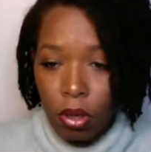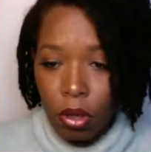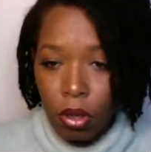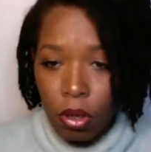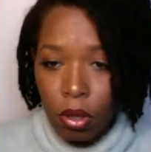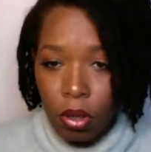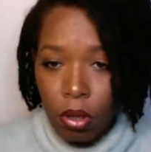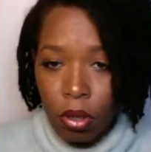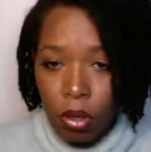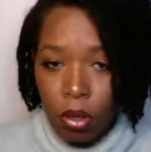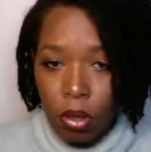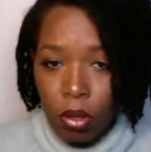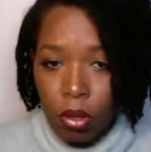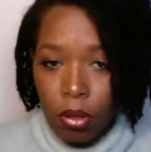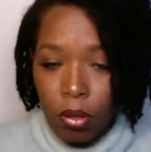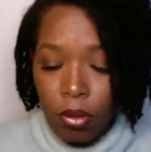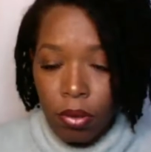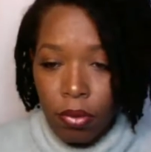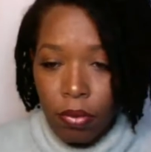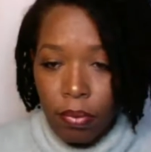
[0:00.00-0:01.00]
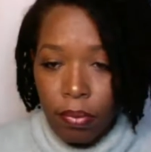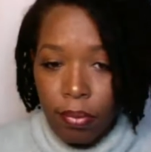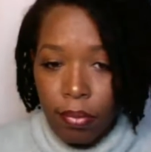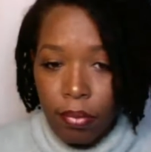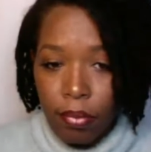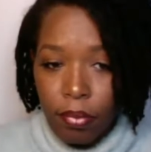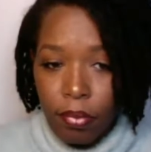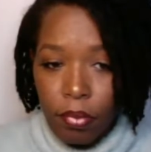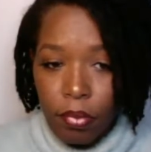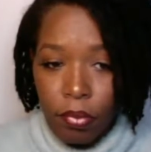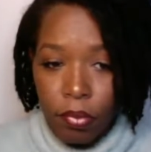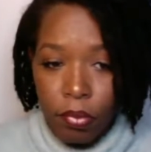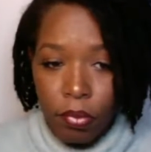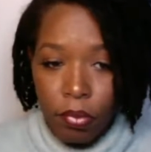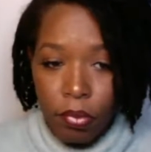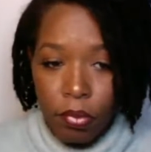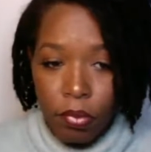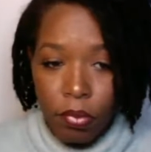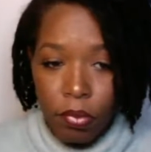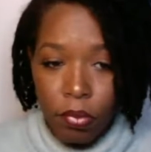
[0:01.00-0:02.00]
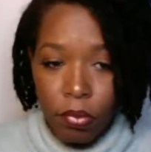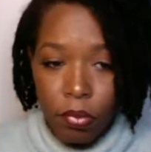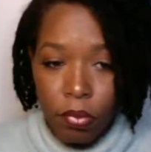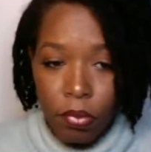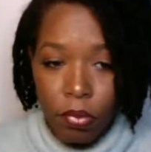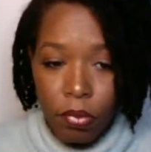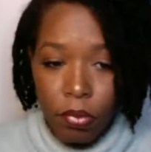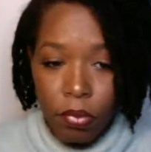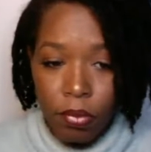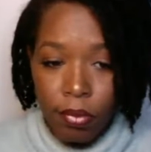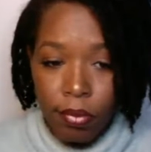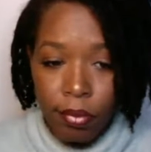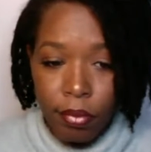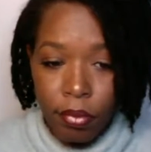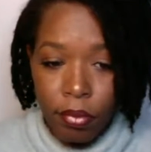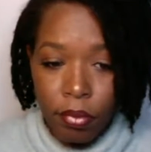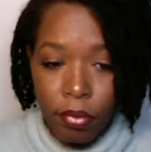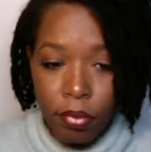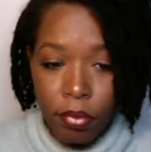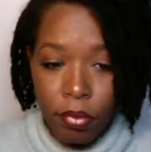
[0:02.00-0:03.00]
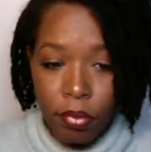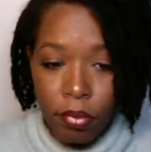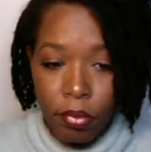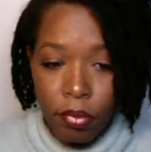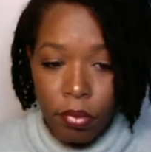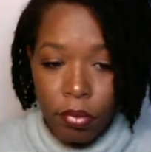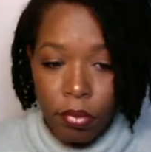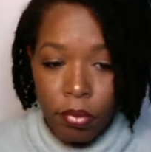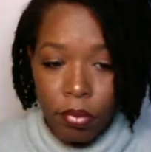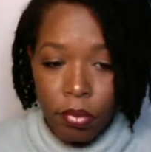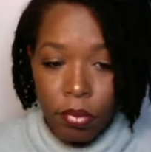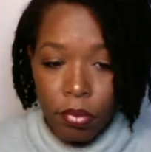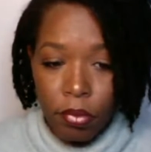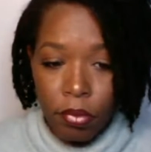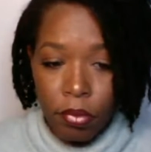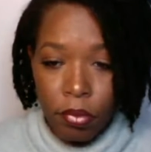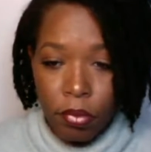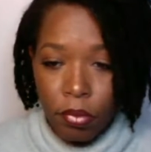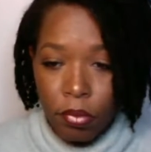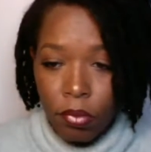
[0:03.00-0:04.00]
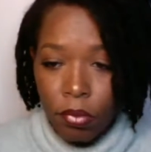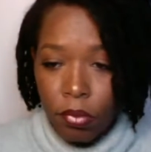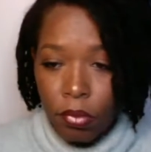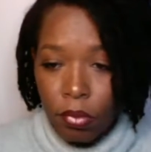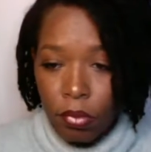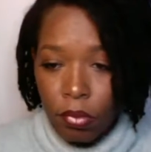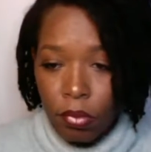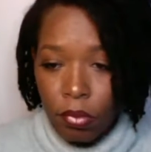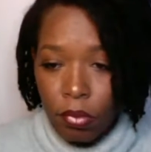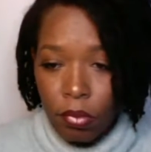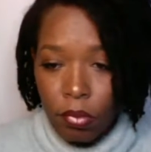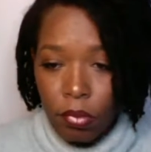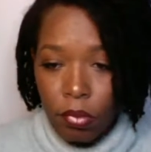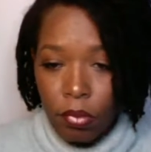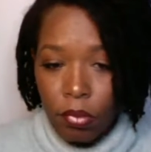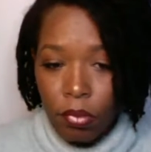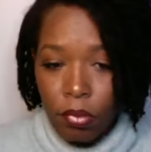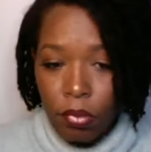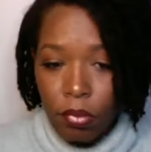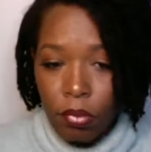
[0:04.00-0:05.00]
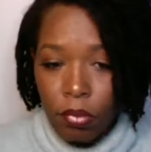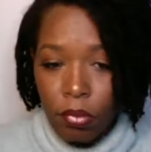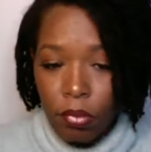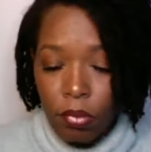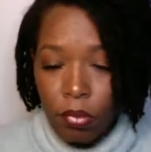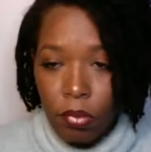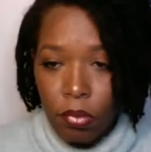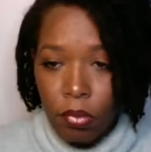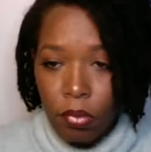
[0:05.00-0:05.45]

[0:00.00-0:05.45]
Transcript: (not speaking)